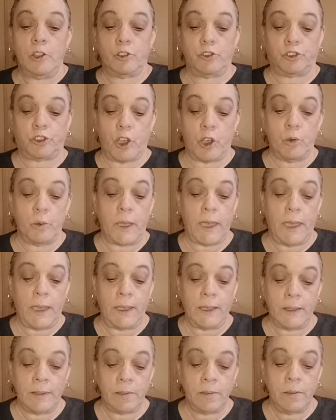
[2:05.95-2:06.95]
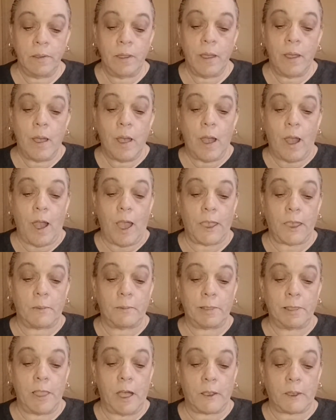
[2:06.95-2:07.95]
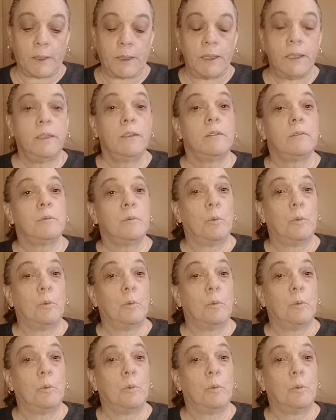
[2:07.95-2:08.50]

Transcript: Joanne, I am lucky,